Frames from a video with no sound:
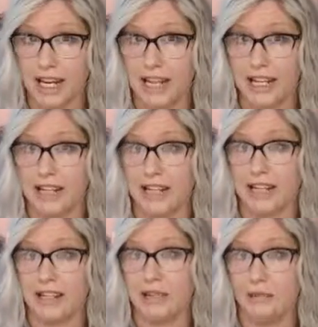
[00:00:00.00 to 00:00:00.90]
and
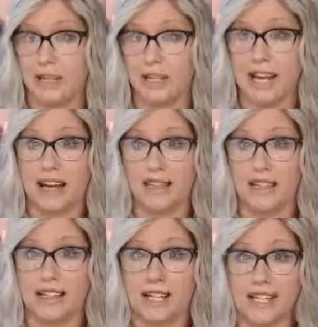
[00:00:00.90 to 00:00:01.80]
that we have
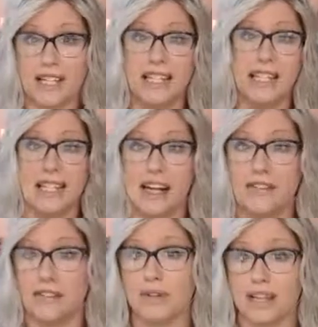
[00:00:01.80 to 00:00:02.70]
this identity now
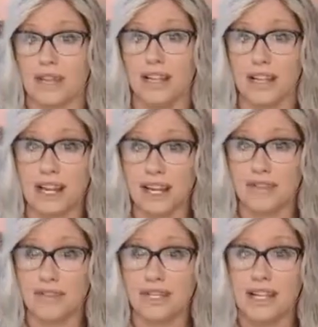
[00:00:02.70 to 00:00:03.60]
for the rest of our
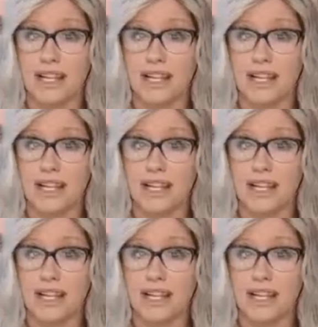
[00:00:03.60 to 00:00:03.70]
lives.